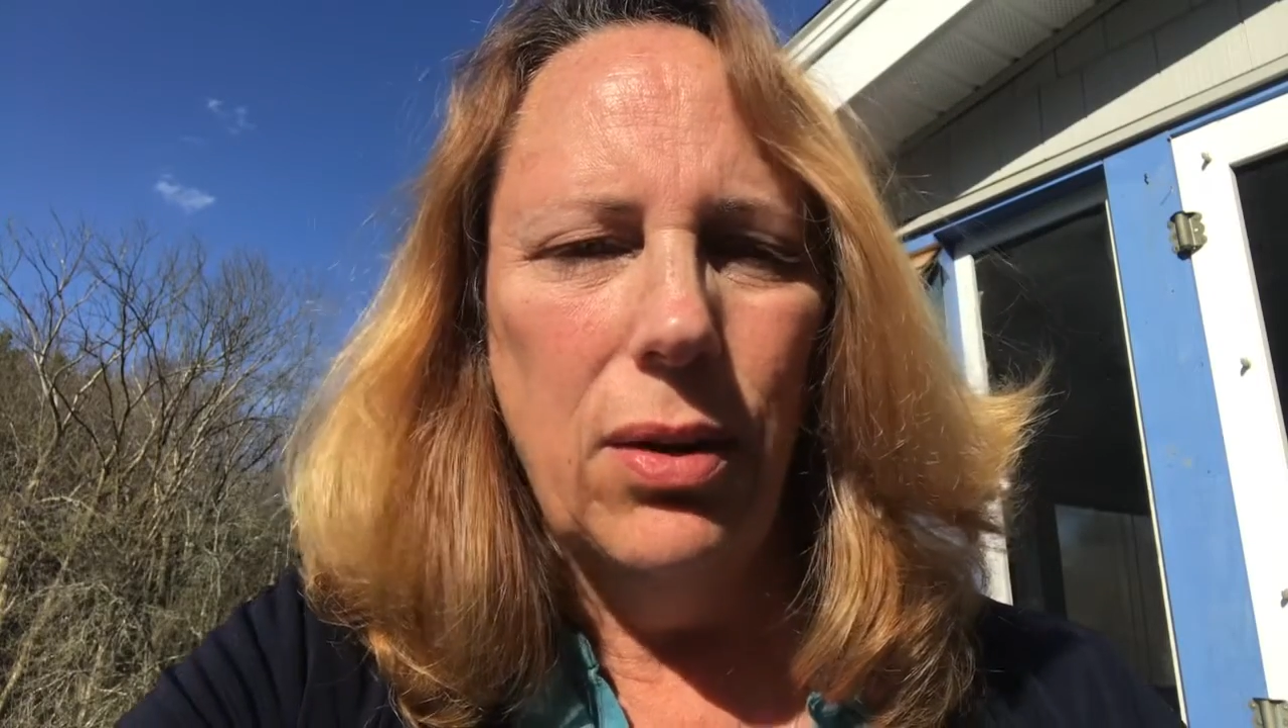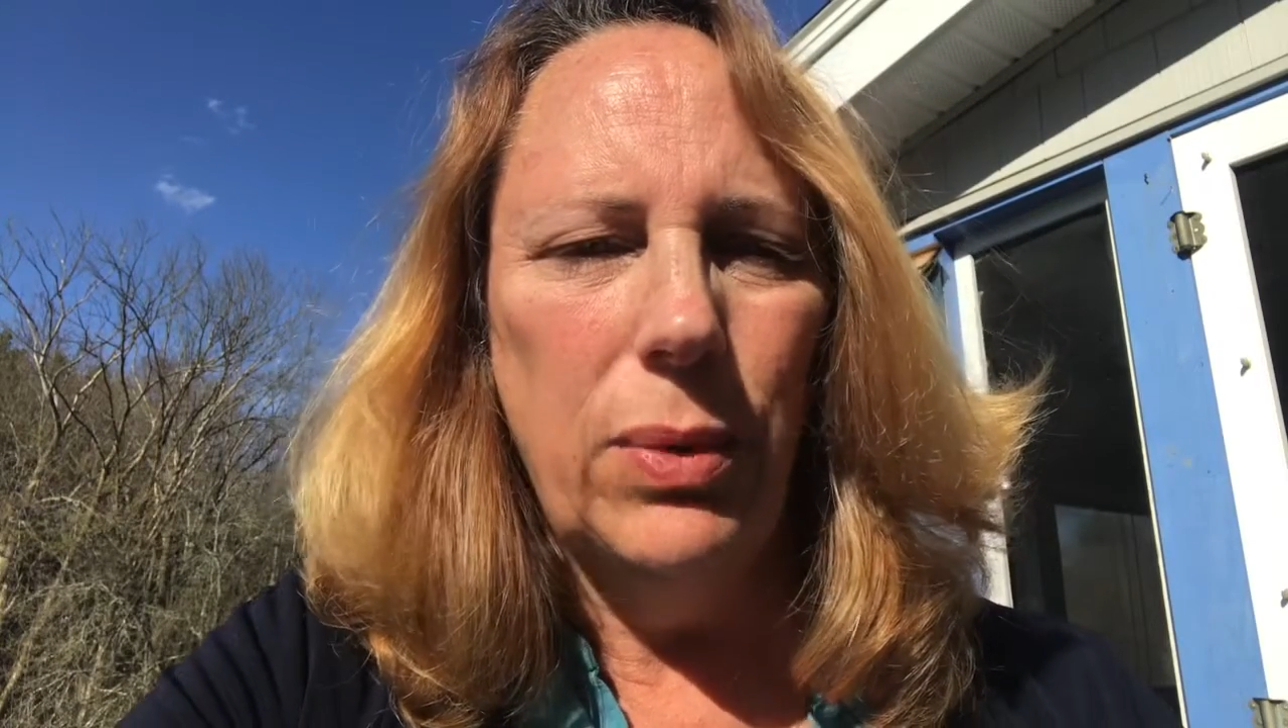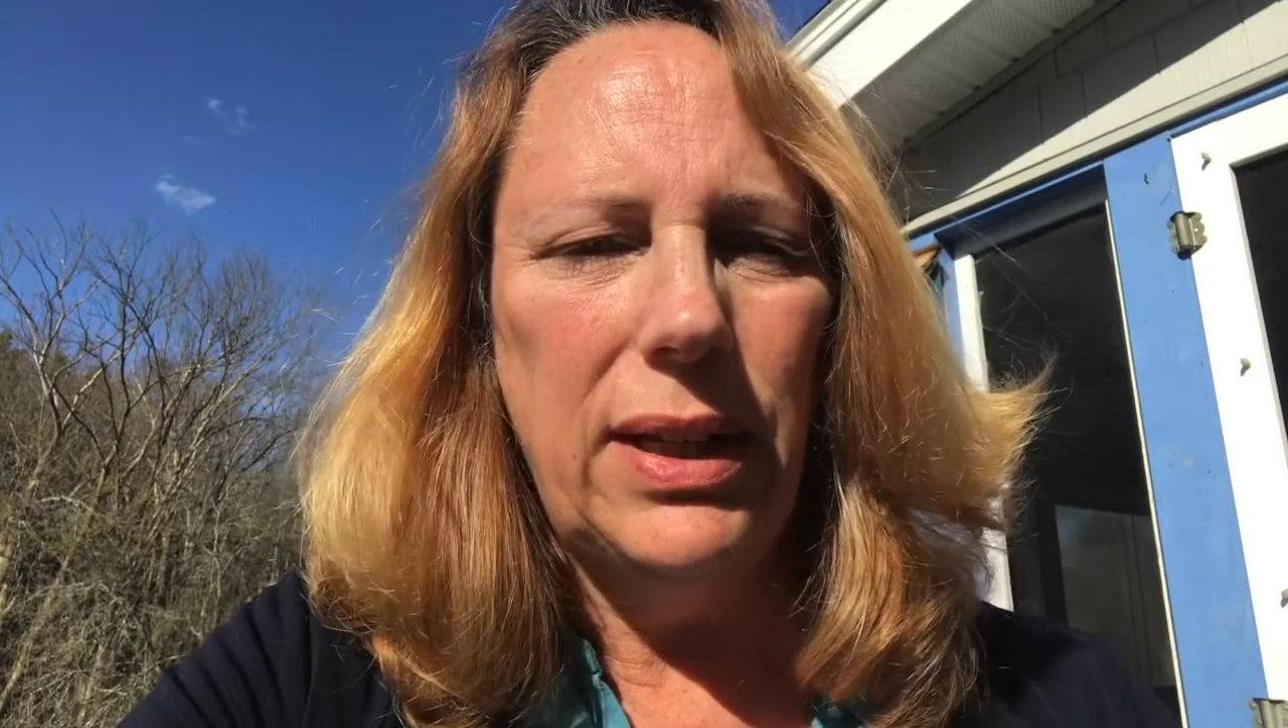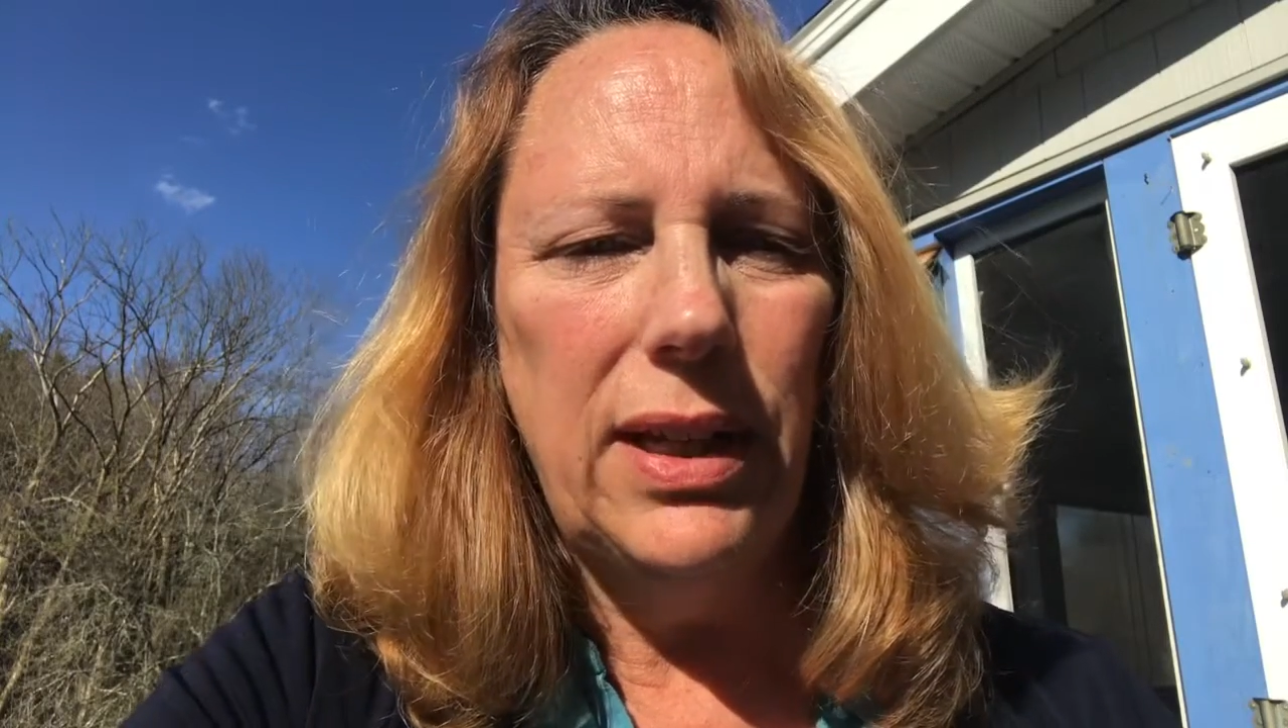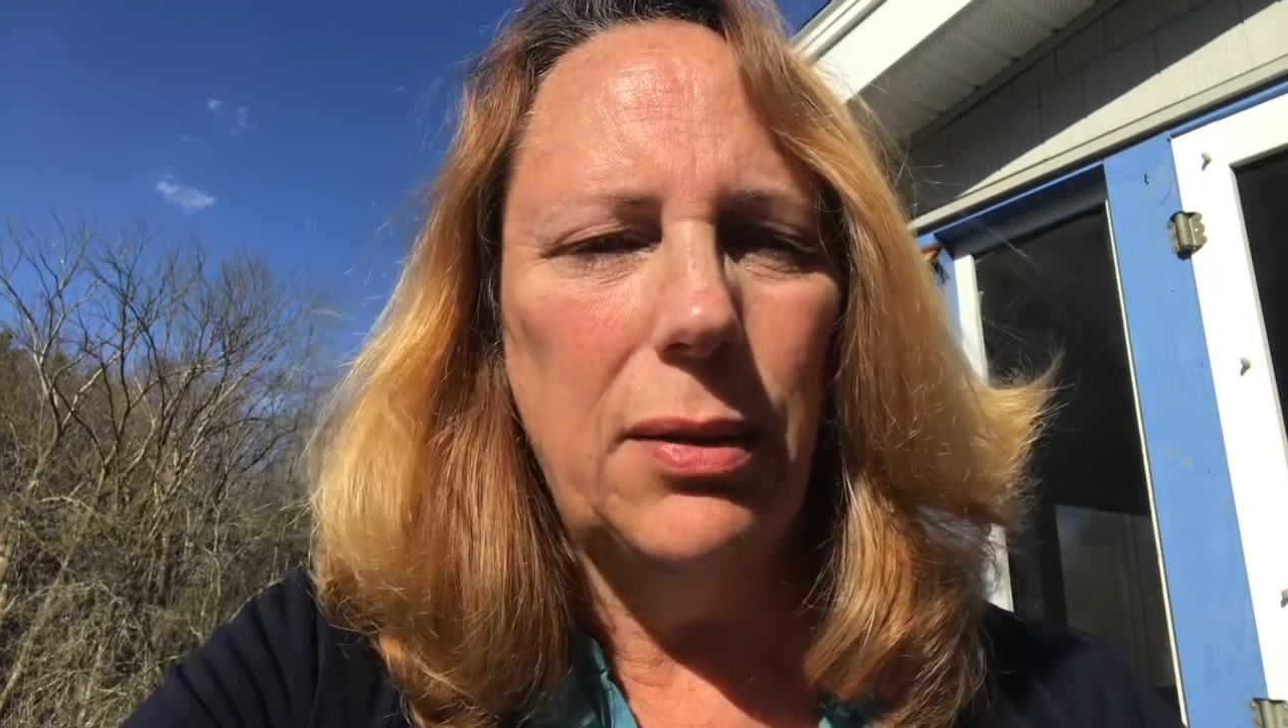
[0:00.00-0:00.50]

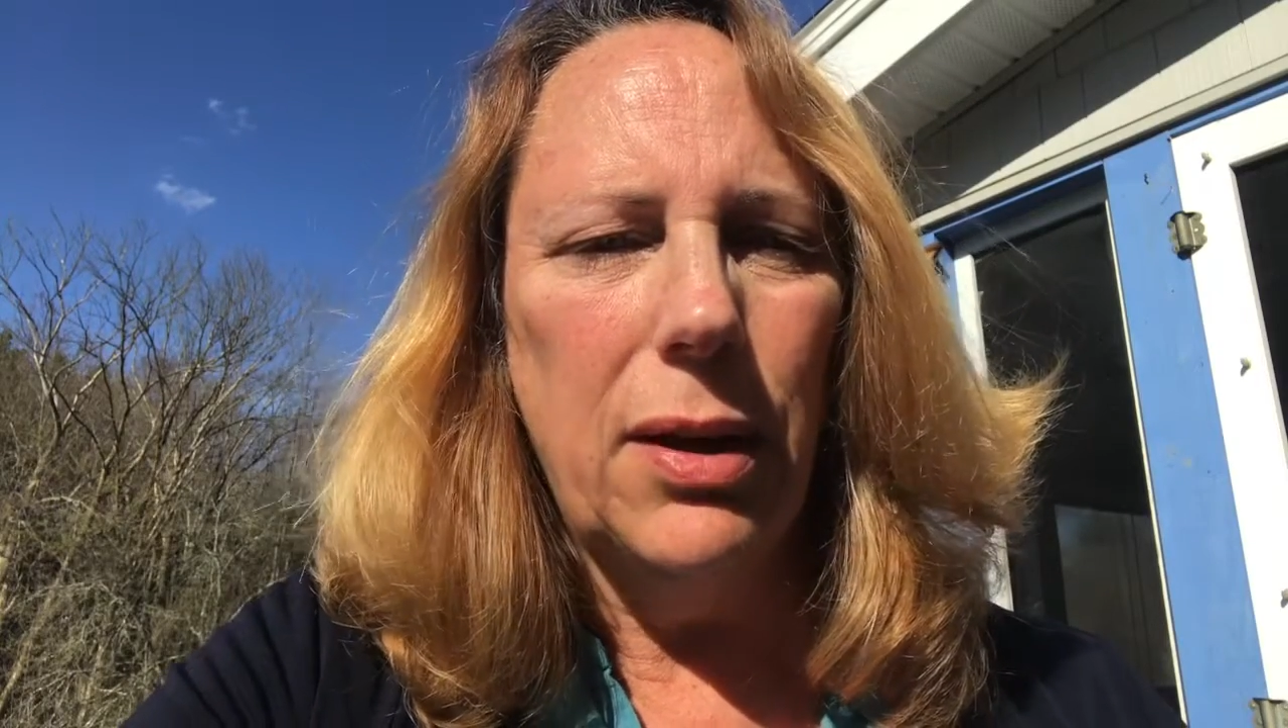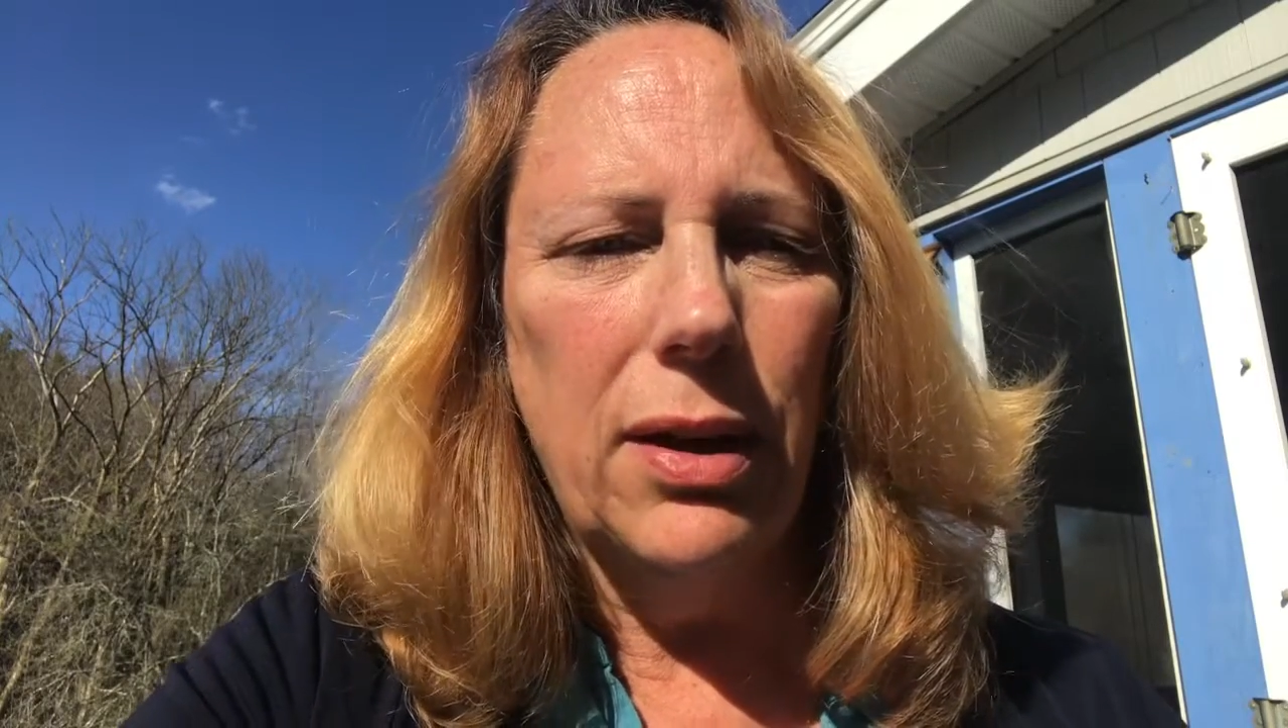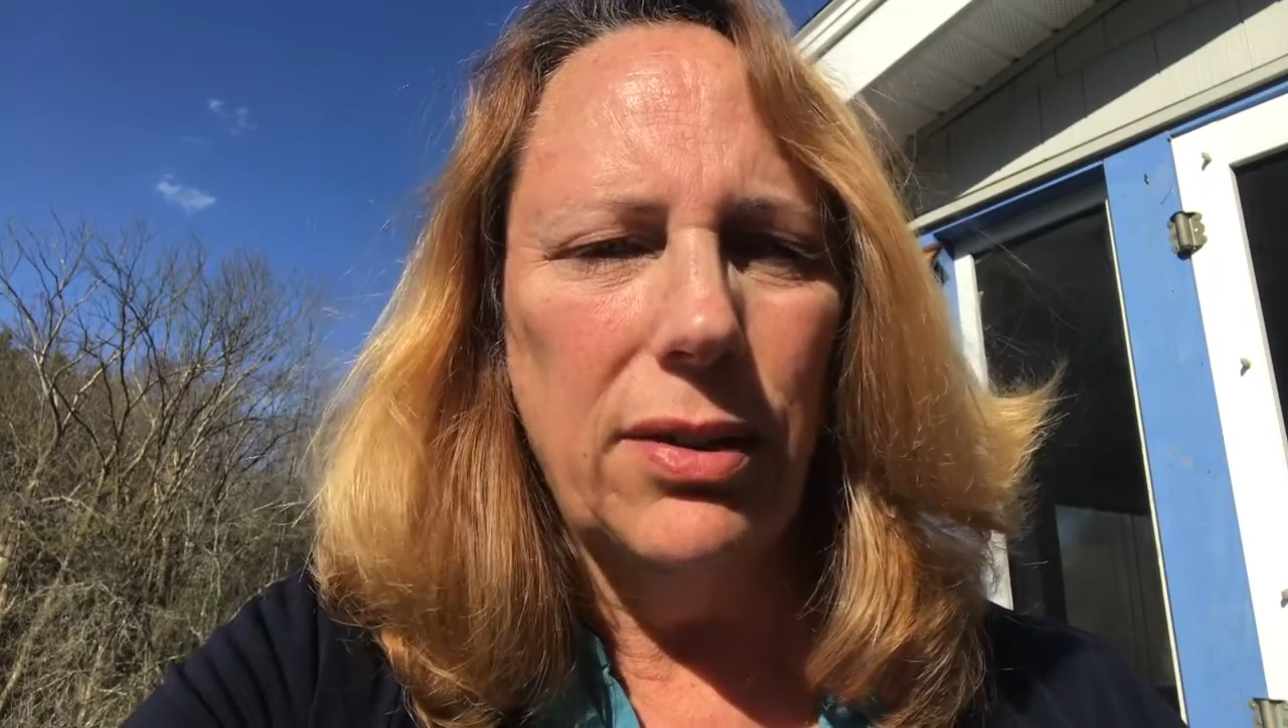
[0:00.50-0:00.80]
We need